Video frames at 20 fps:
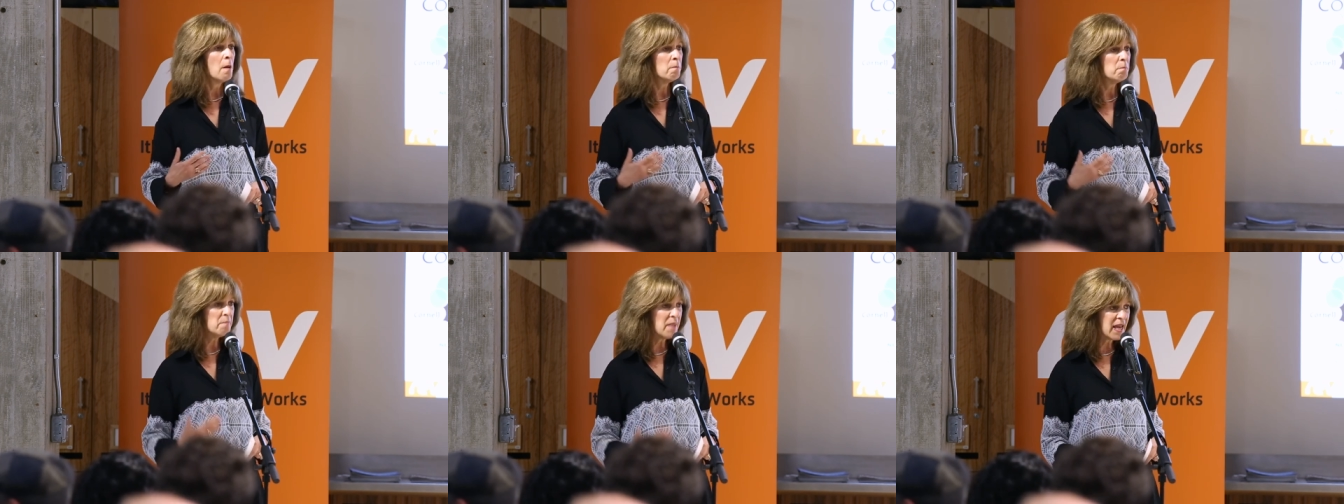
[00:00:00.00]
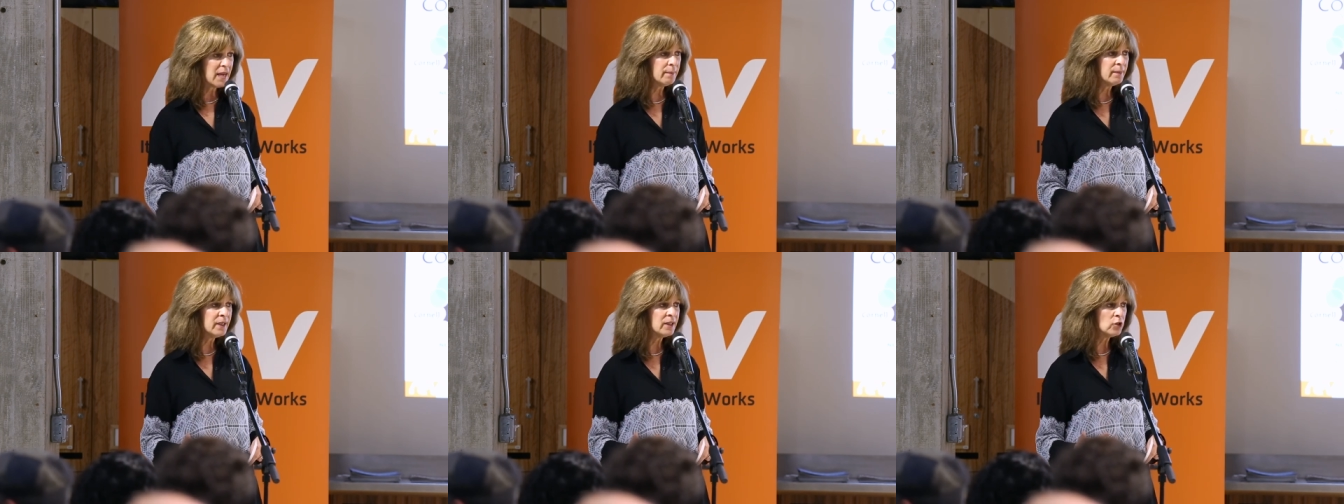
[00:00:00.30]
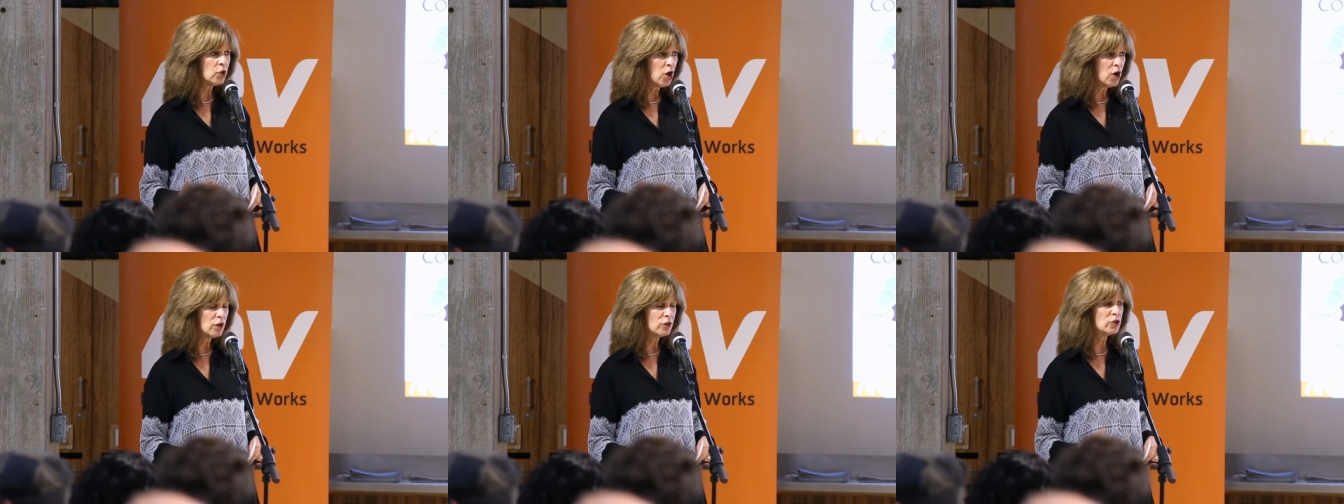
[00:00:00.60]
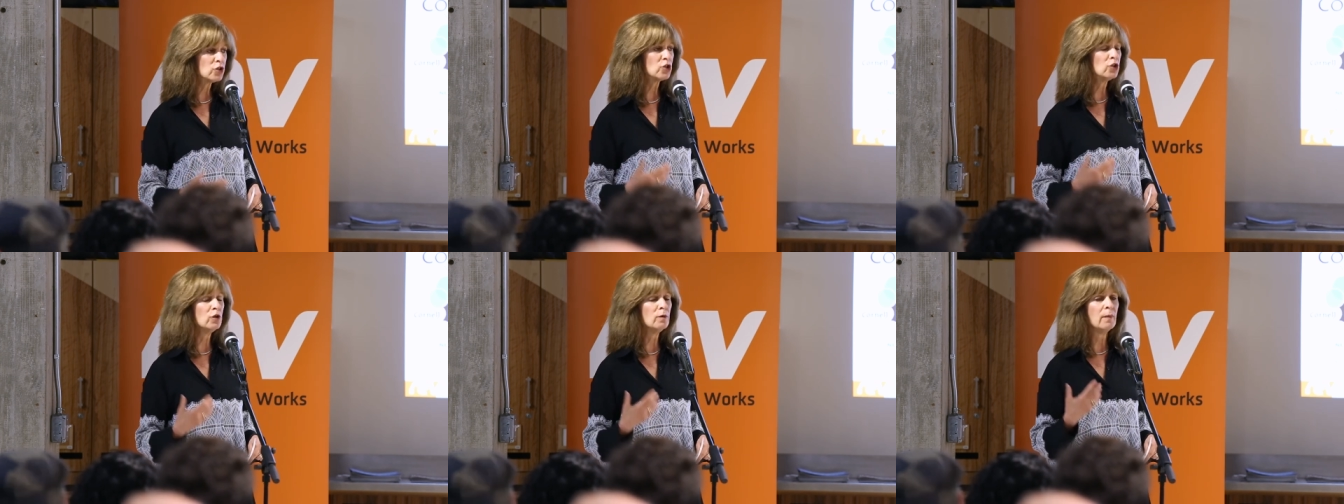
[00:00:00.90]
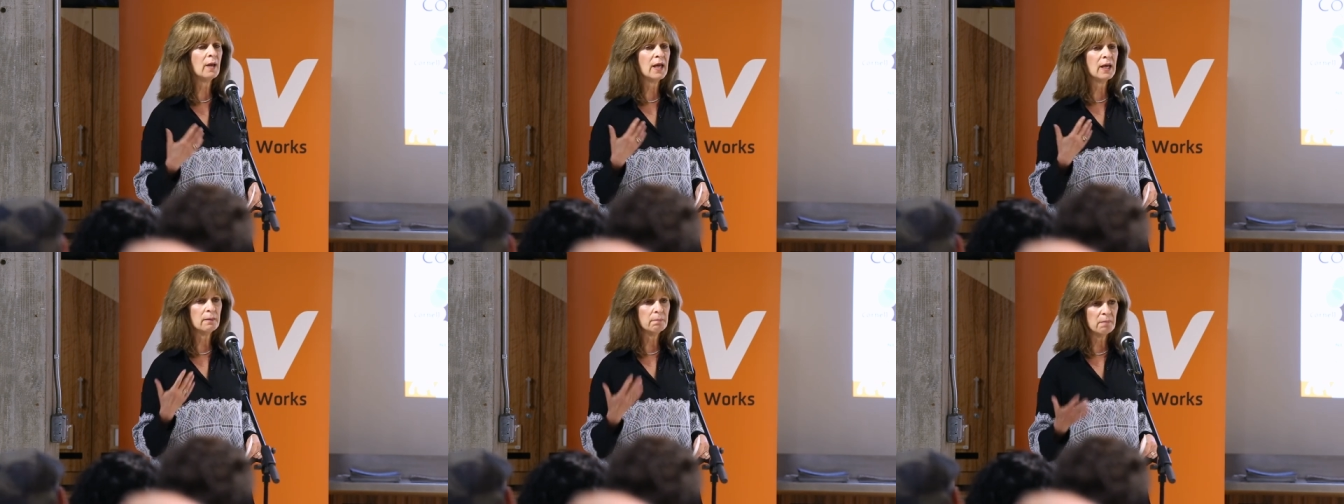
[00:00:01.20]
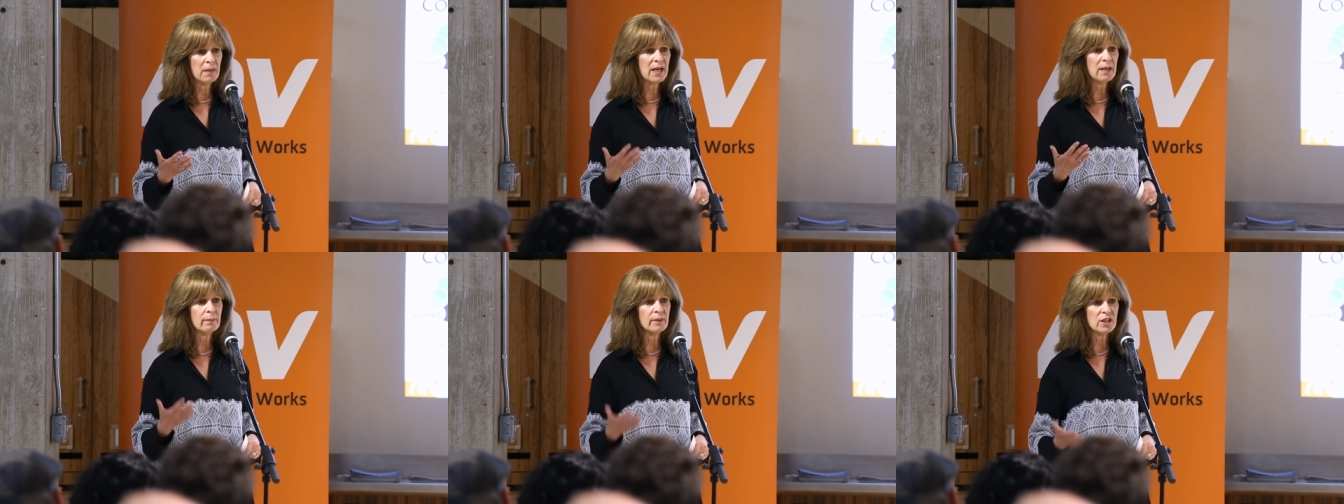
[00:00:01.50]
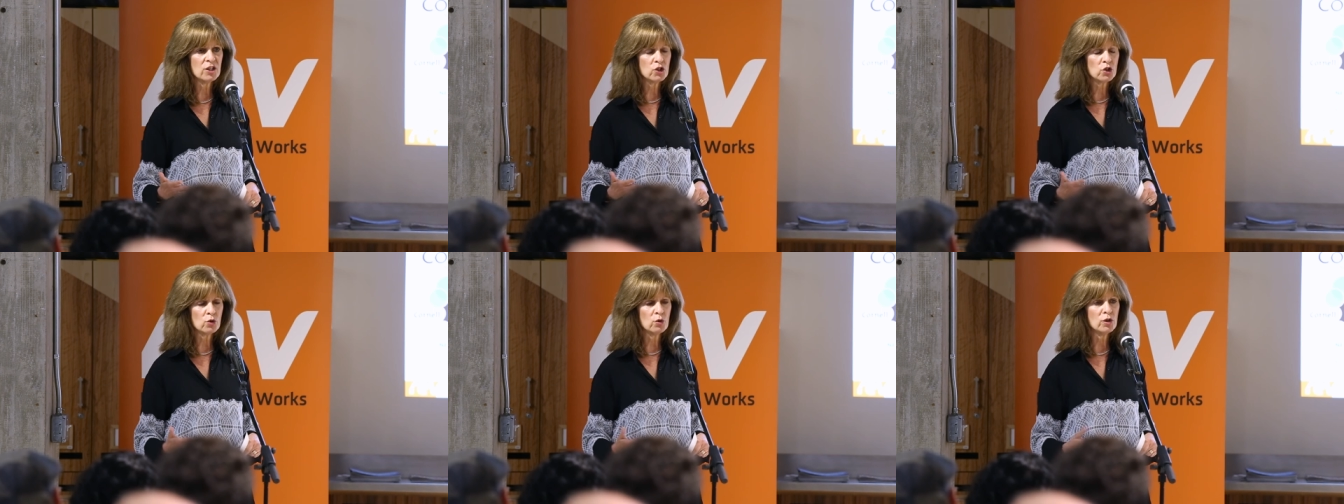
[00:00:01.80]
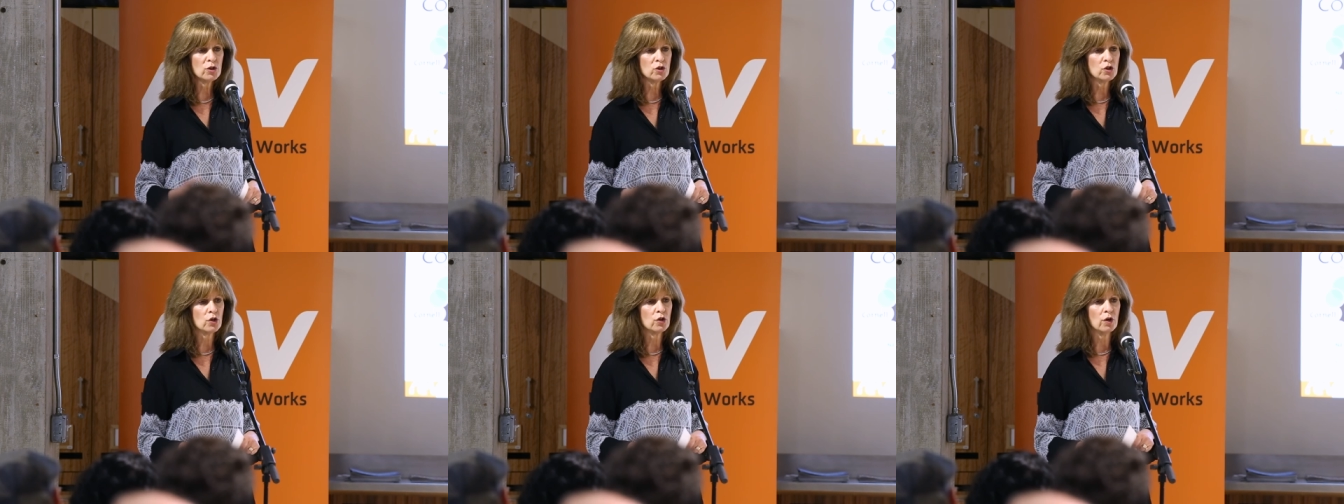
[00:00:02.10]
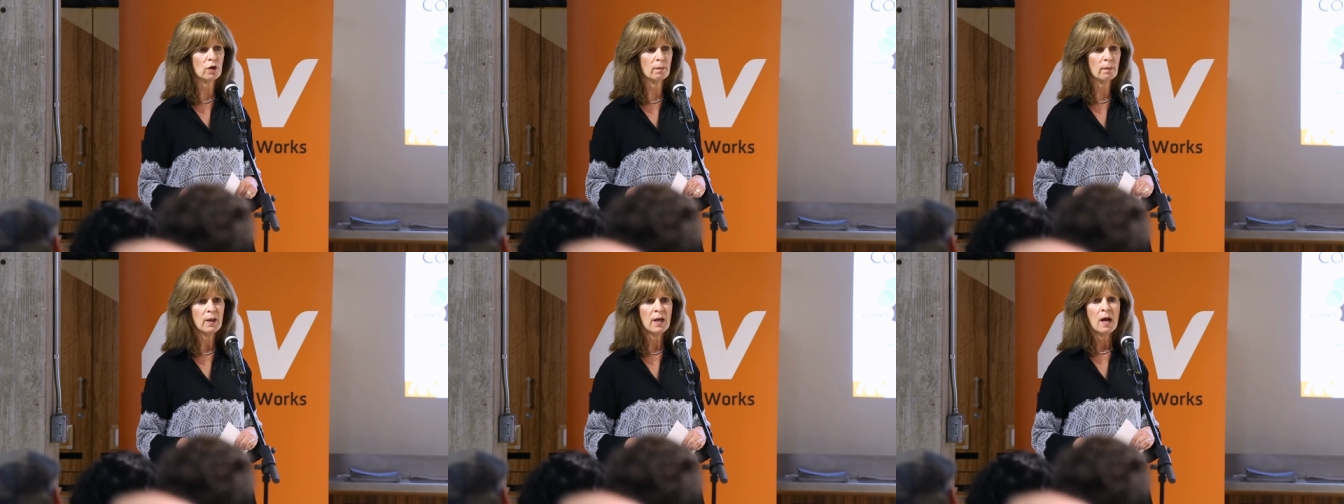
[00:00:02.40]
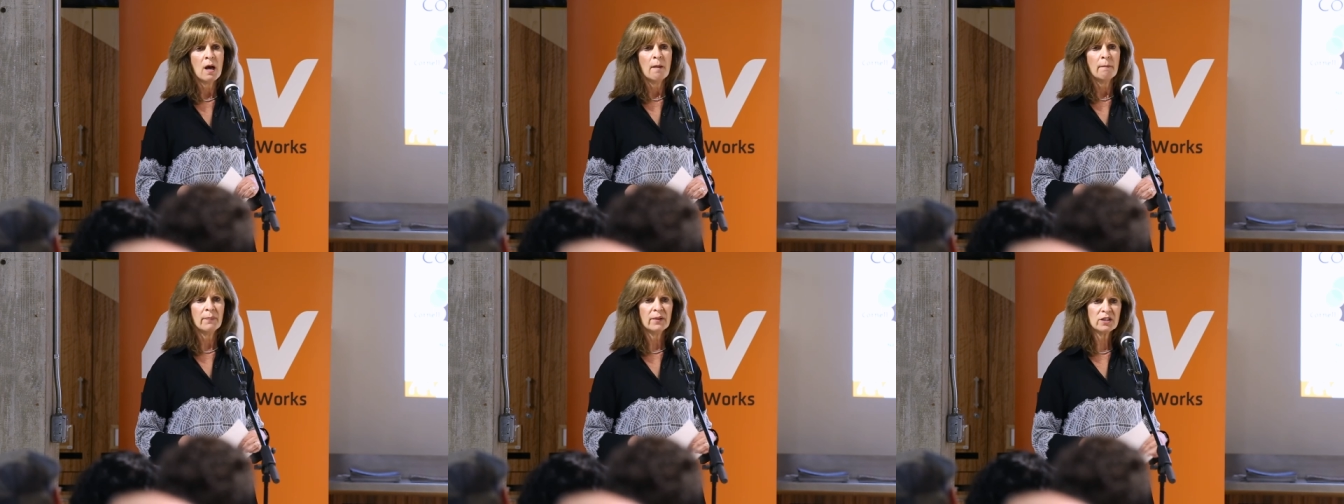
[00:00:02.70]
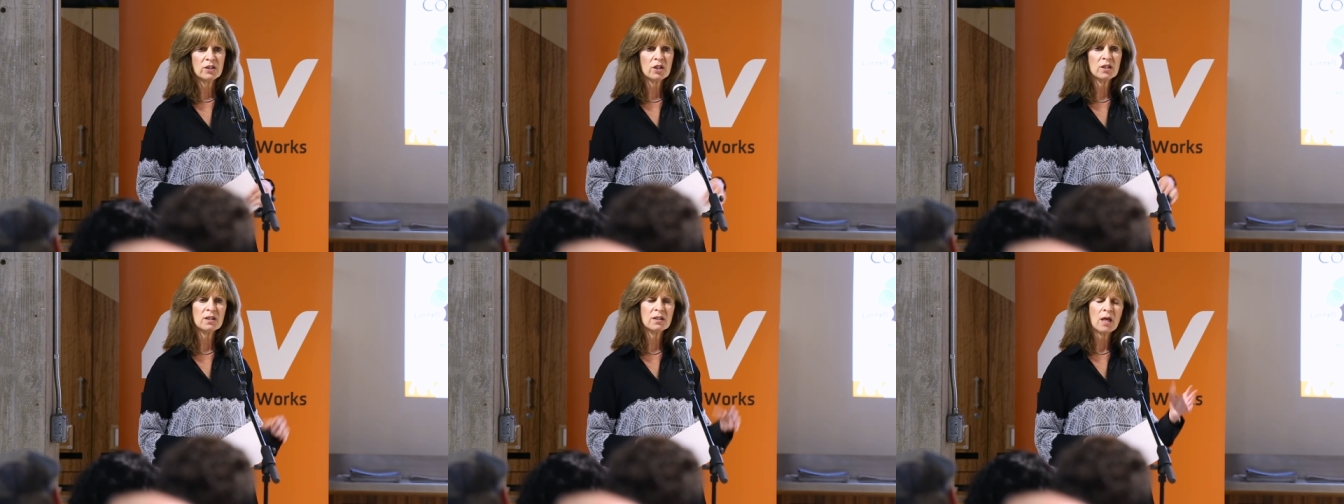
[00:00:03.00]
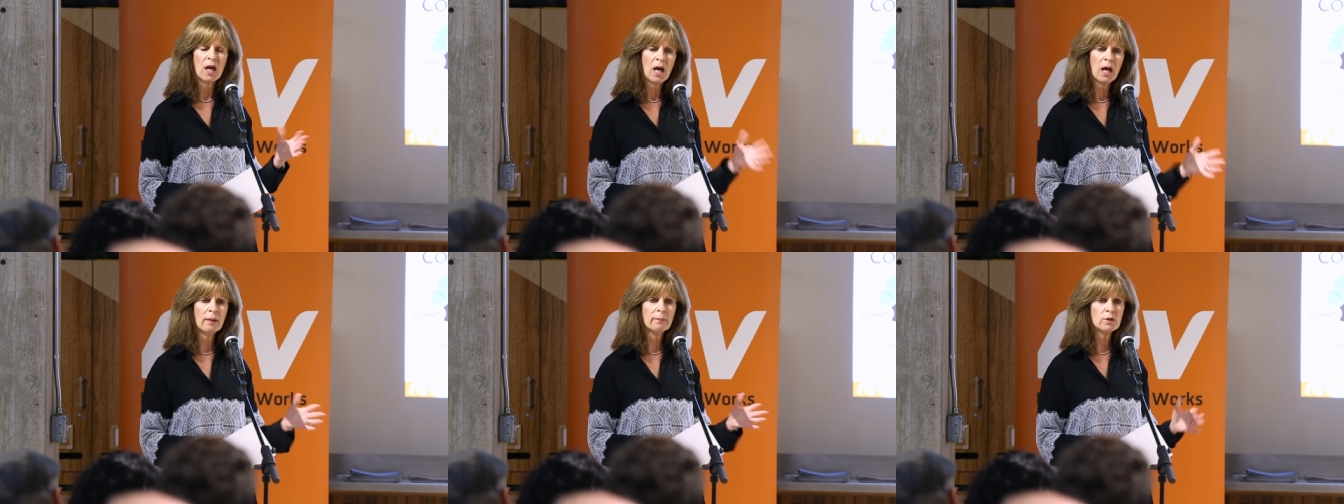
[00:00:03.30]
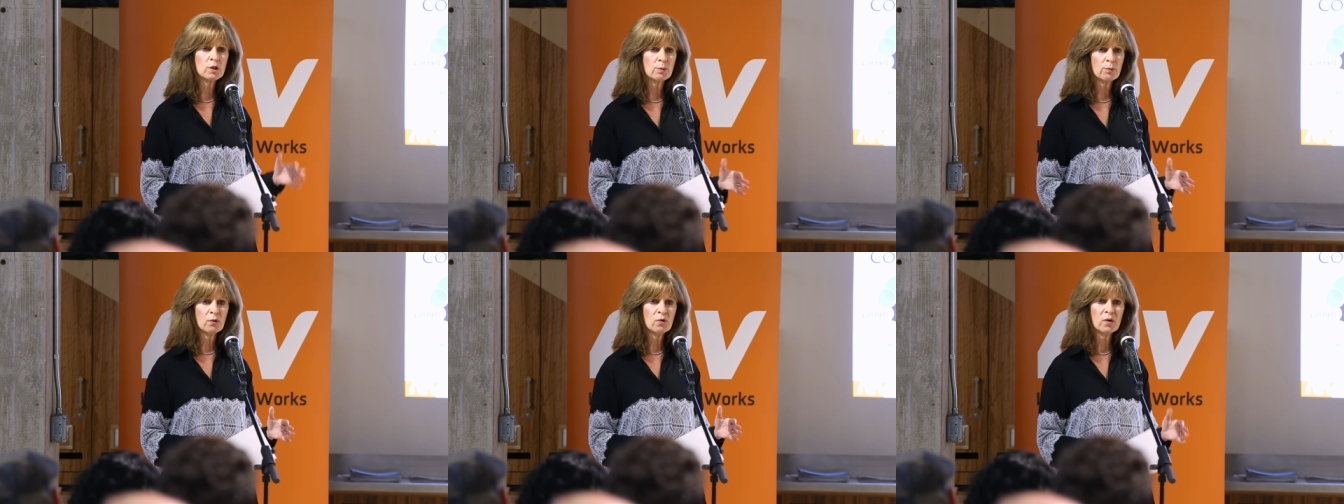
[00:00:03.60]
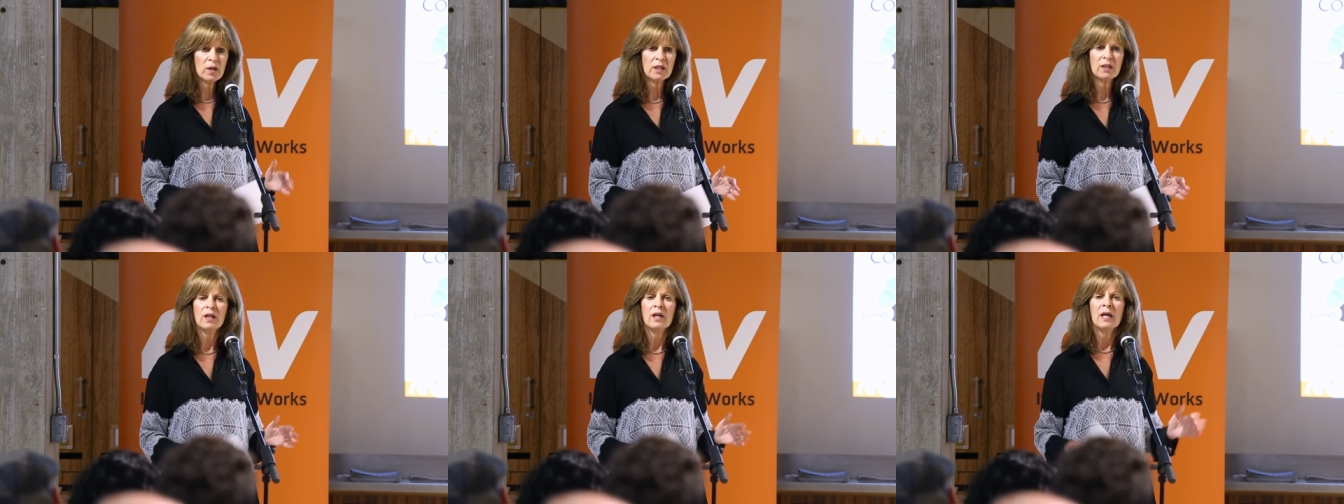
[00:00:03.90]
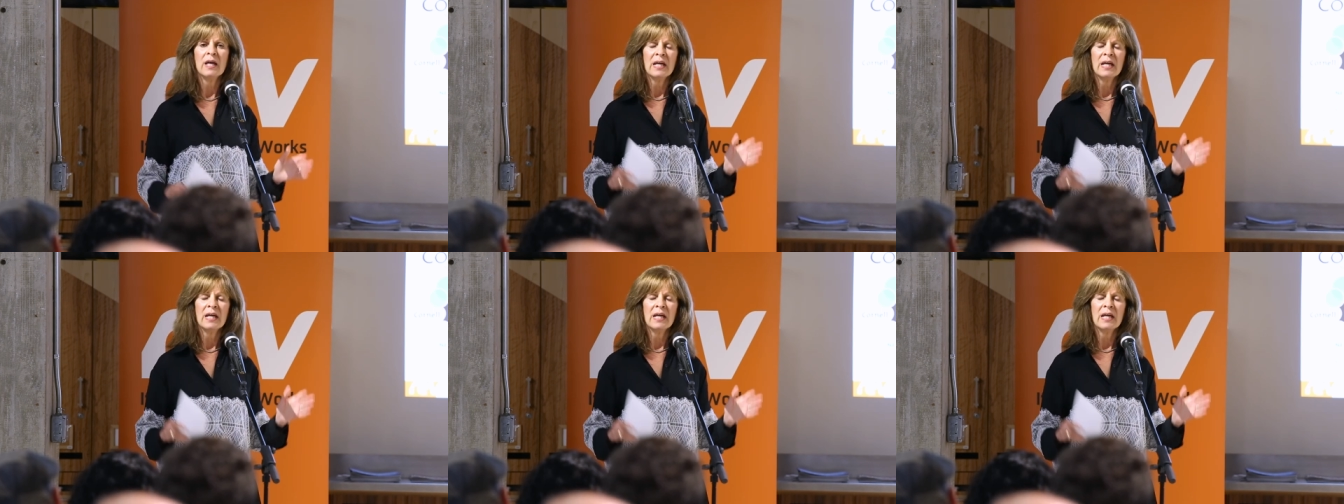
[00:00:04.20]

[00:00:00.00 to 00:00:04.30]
maybe long term and maybe short term. But to Tom's point,